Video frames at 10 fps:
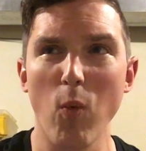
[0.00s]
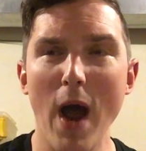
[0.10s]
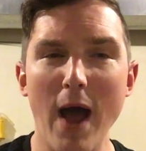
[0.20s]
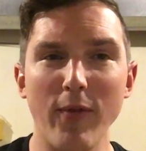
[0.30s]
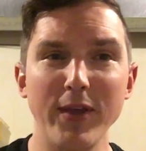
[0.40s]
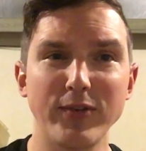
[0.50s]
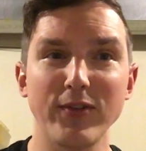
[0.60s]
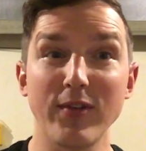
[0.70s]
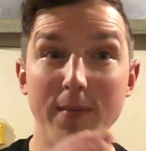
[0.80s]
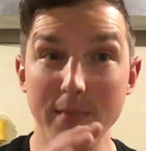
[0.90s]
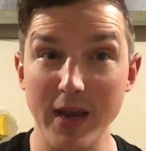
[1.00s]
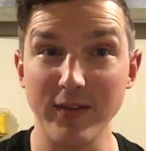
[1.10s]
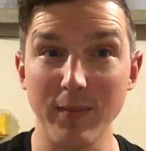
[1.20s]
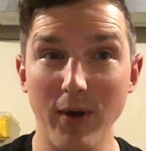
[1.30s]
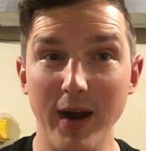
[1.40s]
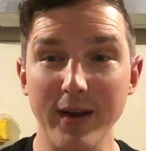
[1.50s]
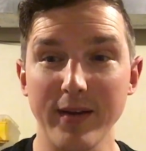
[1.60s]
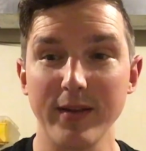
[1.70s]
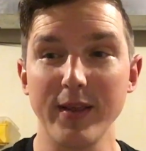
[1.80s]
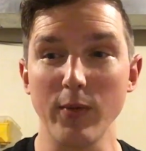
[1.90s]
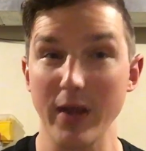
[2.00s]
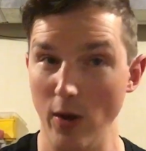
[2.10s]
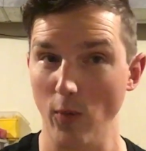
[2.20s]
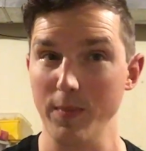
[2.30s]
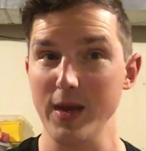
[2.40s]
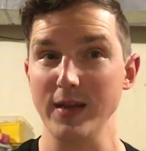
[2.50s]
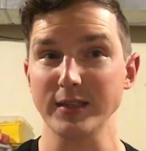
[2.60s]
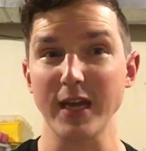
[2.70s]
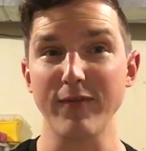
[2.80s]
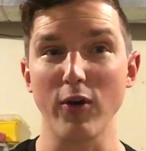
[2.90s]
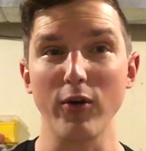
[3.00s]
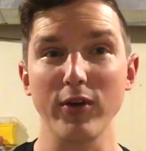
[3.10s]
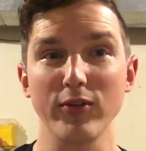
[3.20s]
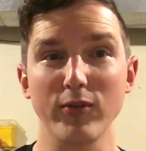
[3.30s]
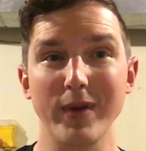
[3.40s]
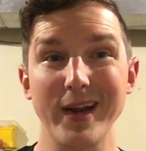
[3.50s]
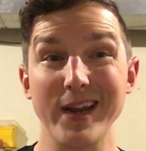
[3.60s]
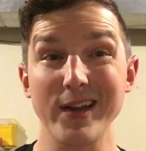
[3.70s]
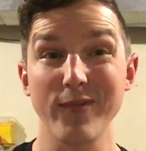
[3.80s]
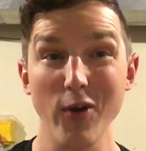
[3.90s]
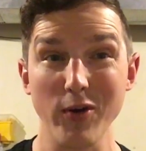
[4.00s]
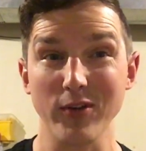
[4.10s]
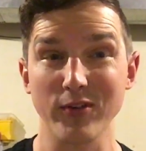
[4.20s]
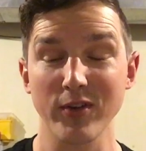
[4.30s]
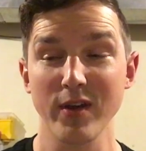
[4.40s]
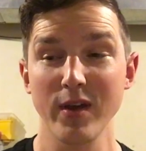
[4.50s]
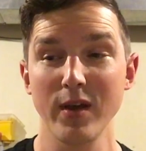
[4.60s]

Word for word: wow, this is an amazing product that would help me stay focused when I need to focus.